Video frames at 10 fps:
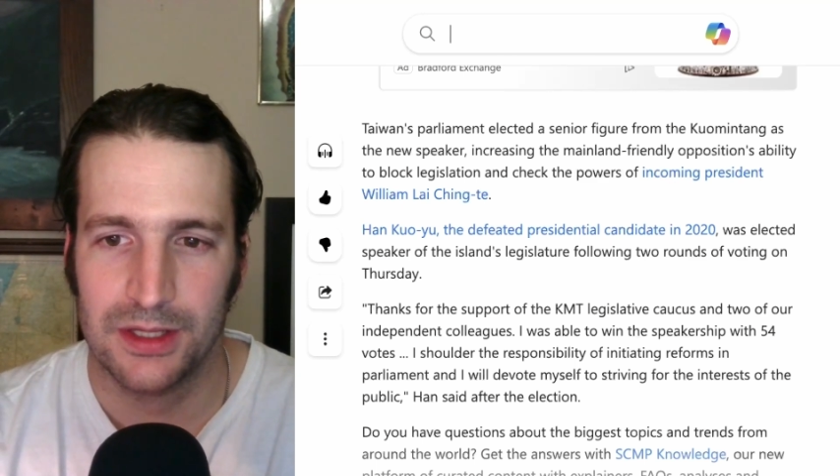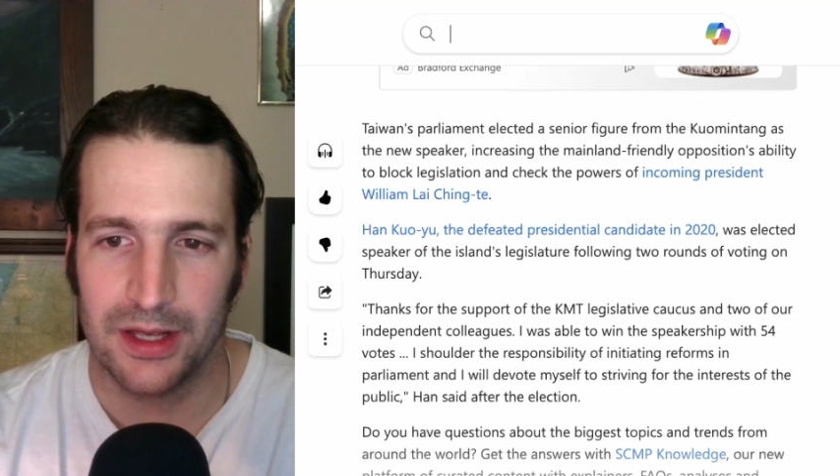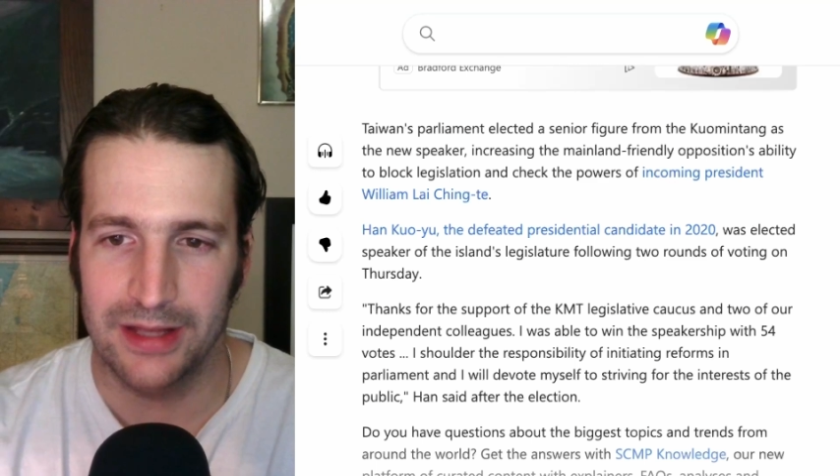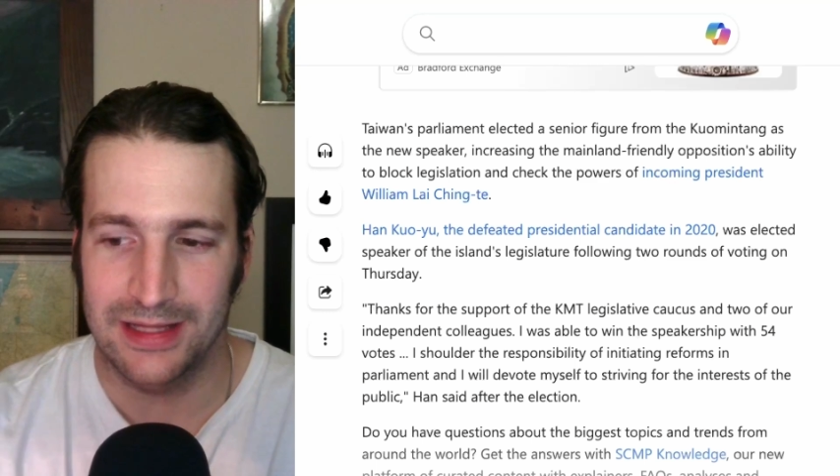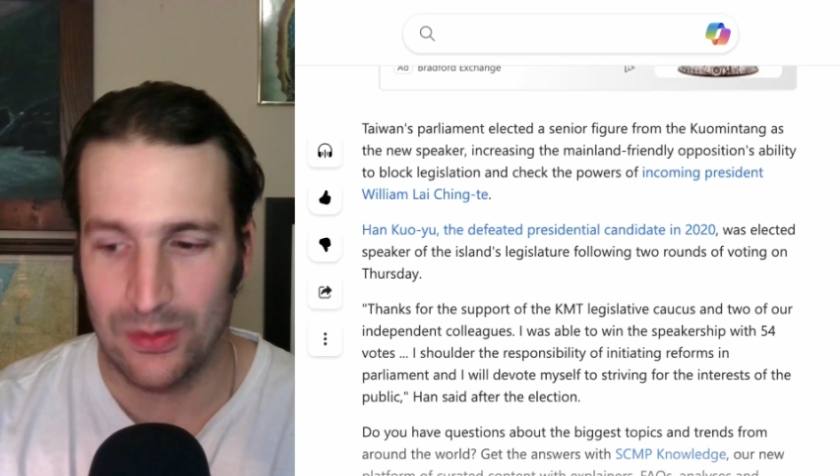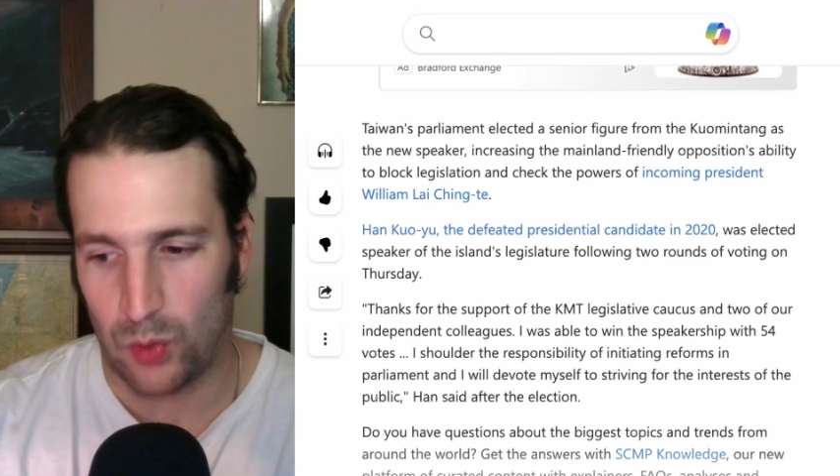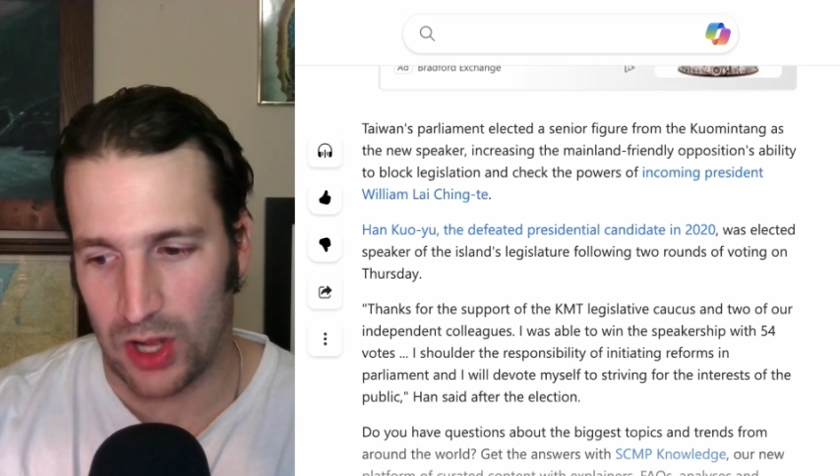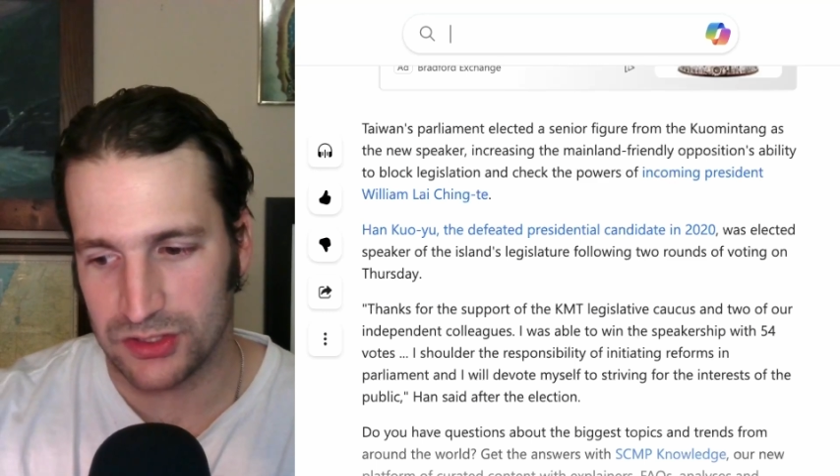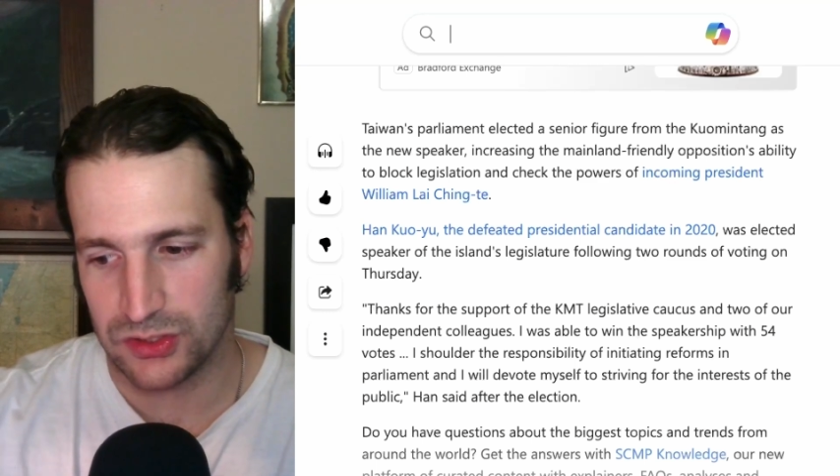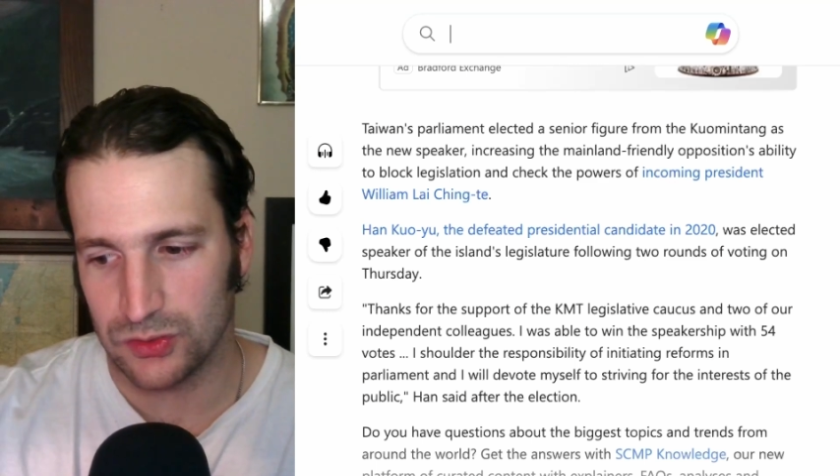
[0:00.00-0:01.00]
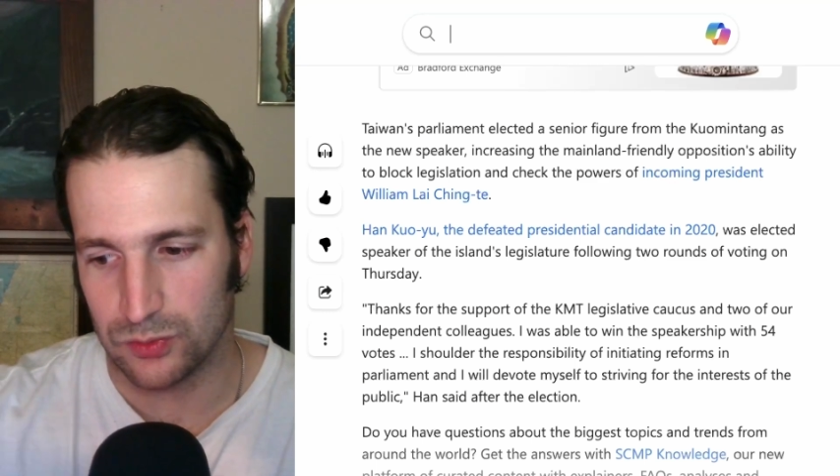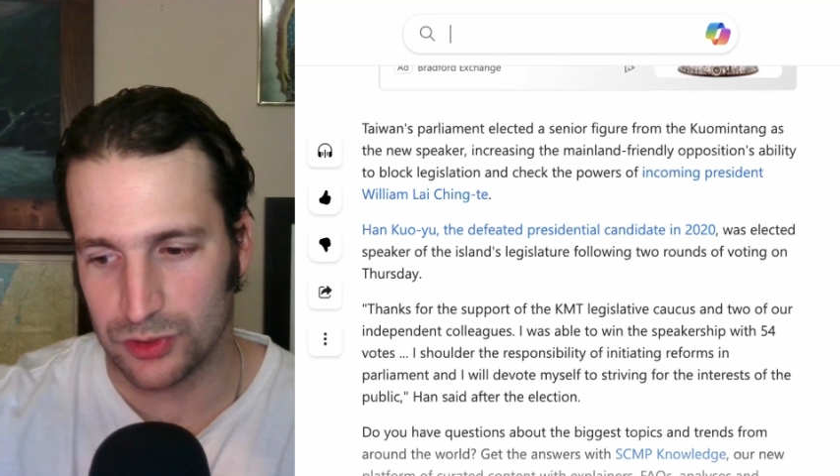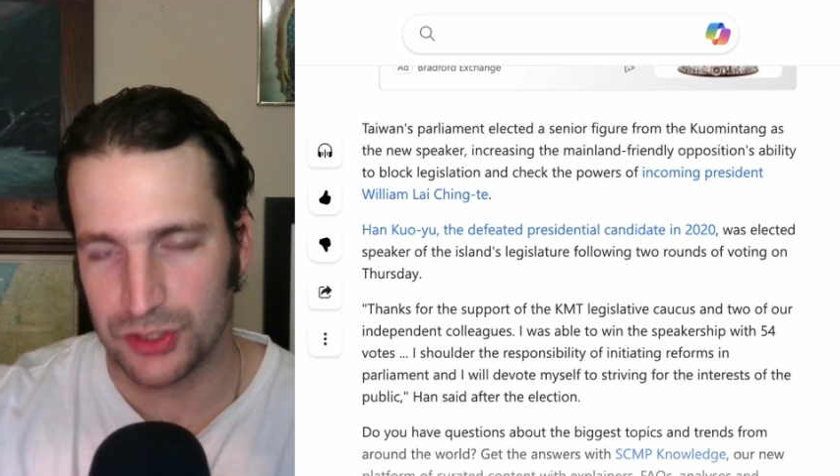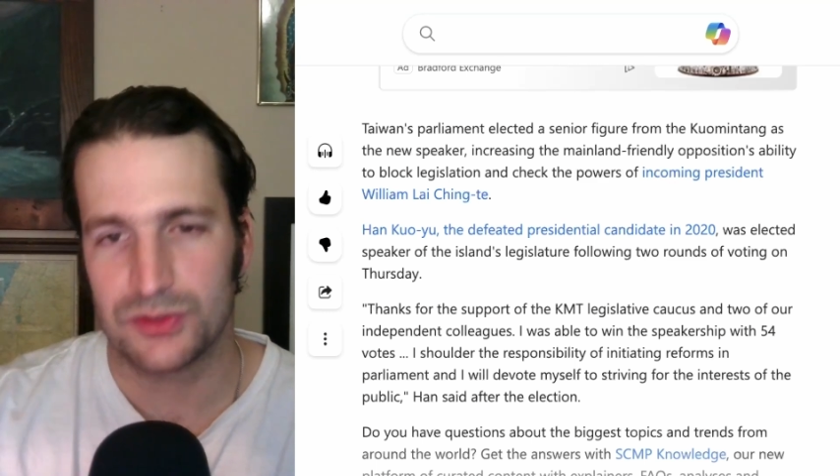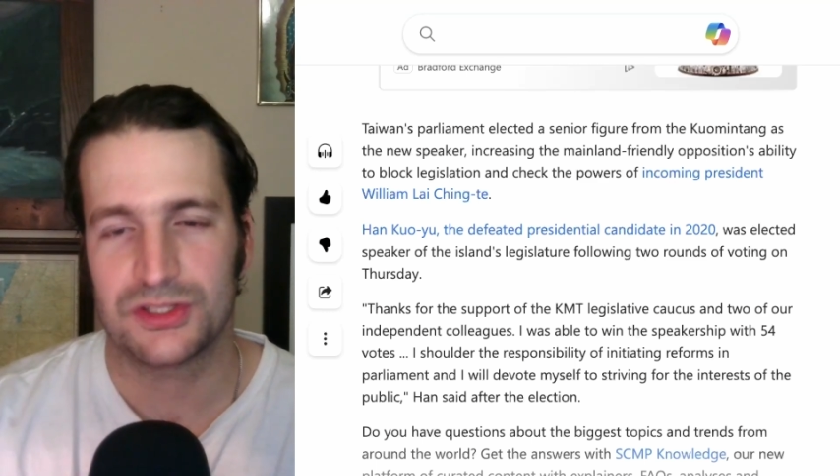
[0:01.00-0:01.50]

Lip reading: and they want to reduce.